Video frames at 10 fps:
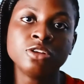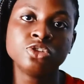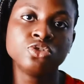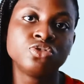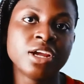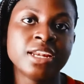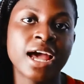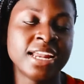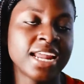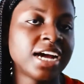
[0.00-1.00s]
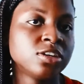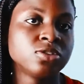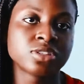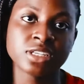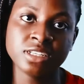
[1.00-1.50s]
children and
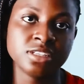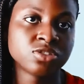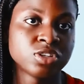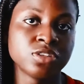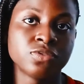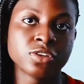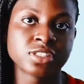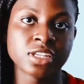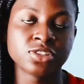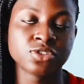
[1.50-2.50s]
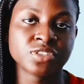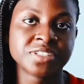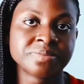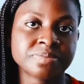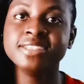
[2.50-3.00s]
adults in the 21st century.
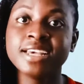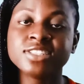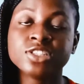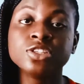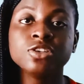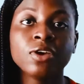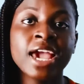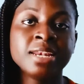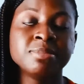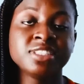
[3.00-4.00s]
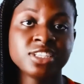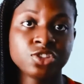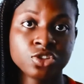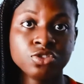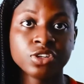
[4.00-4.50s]
Yes, you heard me say
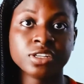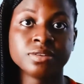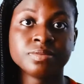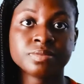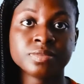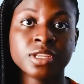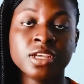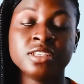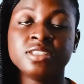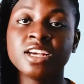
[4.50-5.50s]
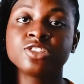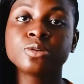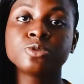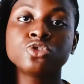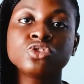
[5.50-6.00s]
children. There are some
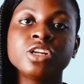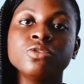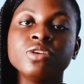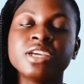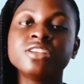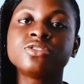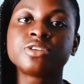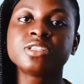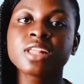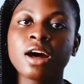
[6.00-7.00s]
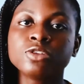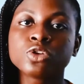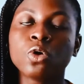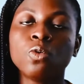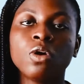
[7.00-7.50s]
children who get stressed out
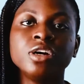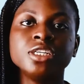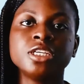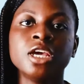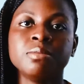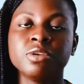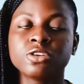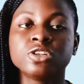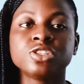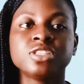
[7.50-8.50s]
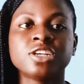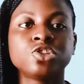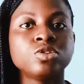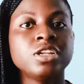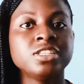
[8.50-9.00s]
or worried because their
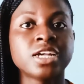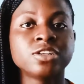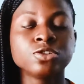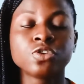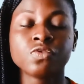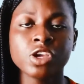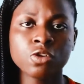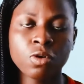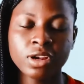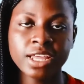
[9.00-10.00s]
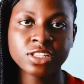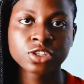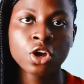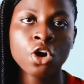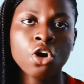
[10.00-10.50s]
shoelaces are not of equal length
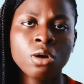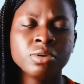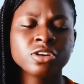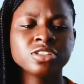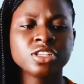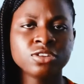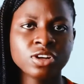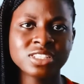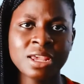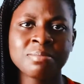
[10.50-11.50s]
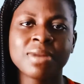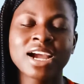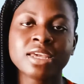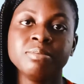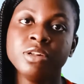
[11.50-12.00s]
or because they got a
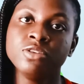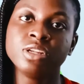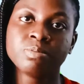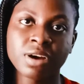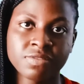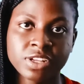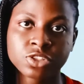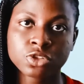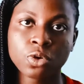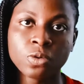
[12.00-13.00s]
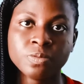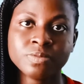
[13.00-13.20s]
mark below the perfect score.